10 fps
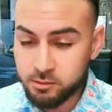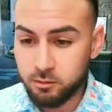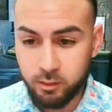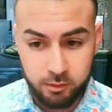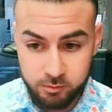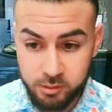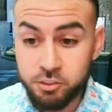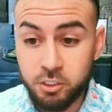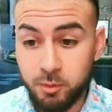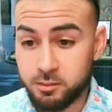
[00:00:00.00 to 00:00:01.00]
like
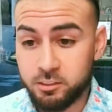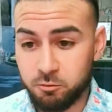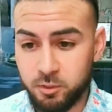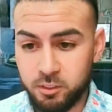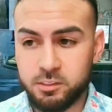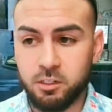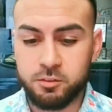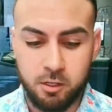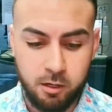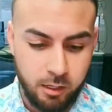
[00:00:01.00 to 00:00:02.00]
teaching myself, being
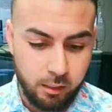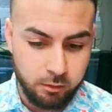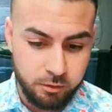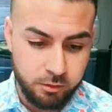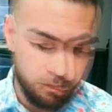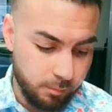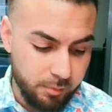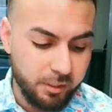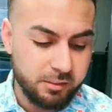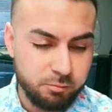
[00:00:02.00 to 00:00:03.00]
self-taught. I learned my
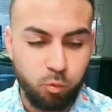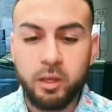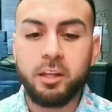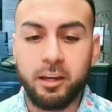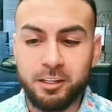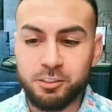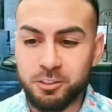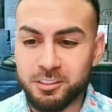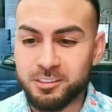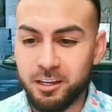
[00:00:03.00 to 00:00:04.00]
biggest win, I guess you
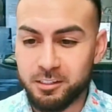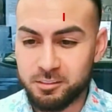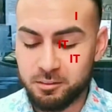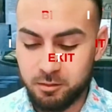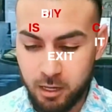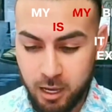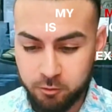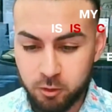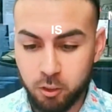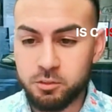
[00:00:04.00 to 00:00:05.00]
could say, is I've
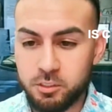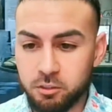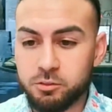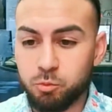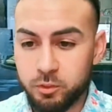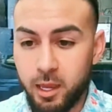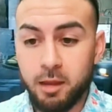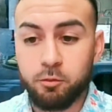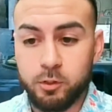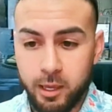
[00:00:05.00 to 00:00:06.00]
closed deals with
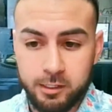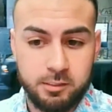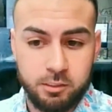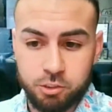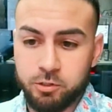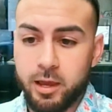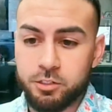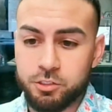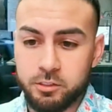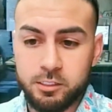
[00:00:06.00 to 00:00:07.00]
every exit
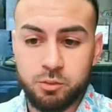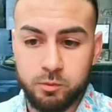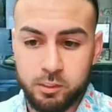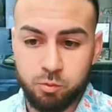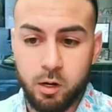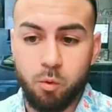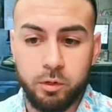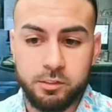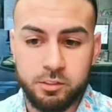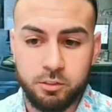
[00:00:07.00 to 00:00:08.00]
strategy. That's what I
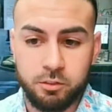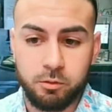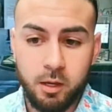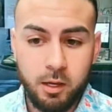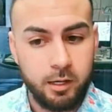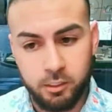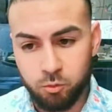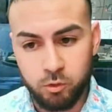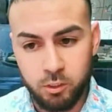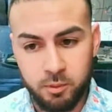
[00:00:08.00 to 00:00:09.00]
wanted to do. I didn't
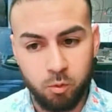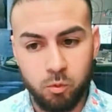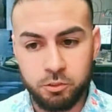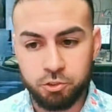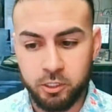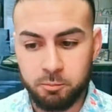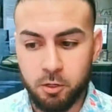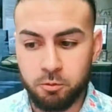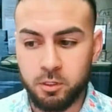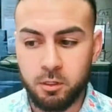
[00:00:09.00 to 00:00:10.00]
want to be a one-trick
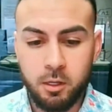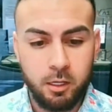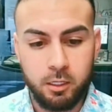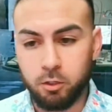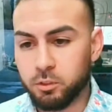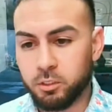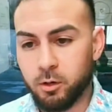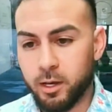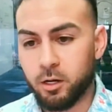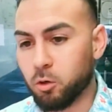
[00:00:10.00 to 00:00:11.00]
pony and only know
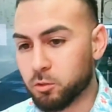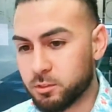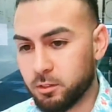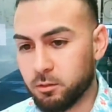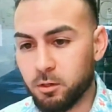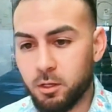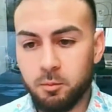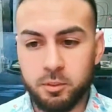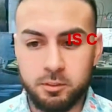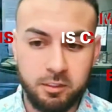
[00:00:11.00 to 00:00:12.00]
how to wholesale.
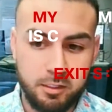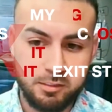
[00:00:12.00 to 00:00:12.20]
But then they